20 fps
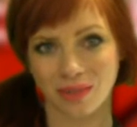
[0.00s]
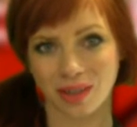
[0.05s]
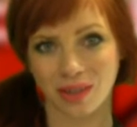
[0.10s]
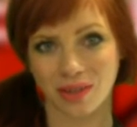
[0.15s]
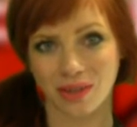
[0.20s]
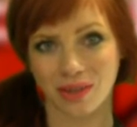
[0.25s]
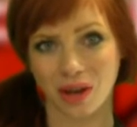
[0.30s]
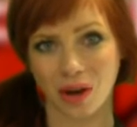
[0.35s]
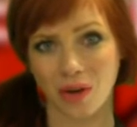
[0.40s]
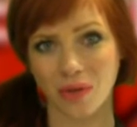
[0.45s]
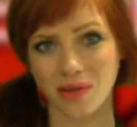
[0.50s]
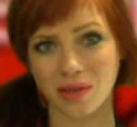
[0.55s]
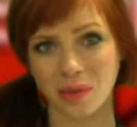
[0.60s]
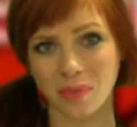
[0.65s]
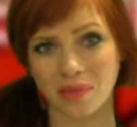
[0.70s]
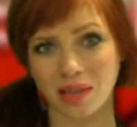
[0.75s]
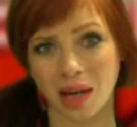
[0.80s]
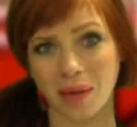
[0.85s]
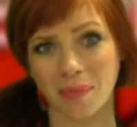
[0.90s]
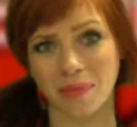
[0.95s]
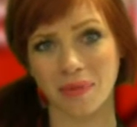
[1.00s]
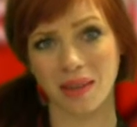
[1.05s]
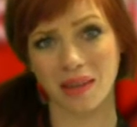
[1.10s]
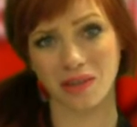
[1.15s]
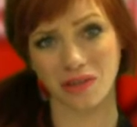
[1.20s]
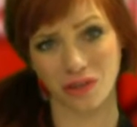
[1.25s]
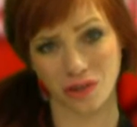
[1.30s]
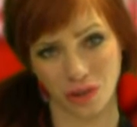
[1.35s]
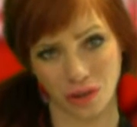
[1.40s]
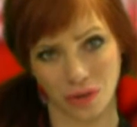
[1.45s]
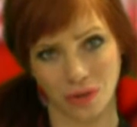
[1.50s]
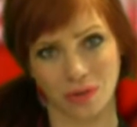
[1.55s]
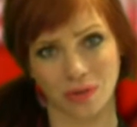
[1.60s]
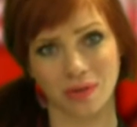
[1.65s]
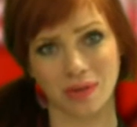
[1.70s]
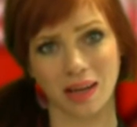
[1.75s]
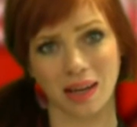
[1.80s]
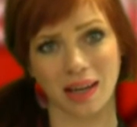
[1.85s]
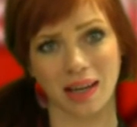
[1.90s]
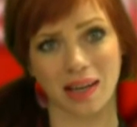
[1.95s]
So sometime this
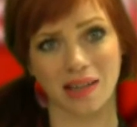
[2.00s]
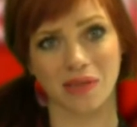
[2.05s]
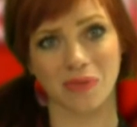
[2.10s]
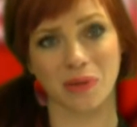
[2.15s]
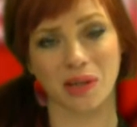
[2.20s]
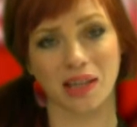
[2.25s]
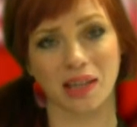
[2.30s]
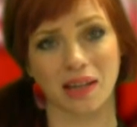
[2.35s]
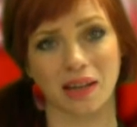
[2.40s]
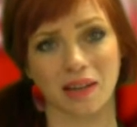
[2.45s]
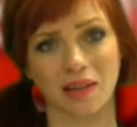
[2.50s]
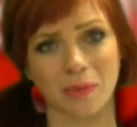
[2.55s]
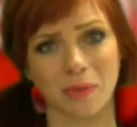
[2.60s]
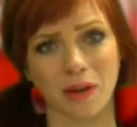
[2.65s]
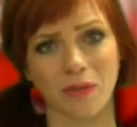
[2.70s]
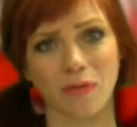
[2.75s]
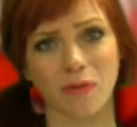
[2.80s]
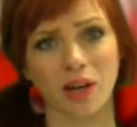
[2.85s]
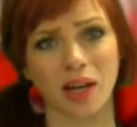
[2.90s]
June, I guess we can expect for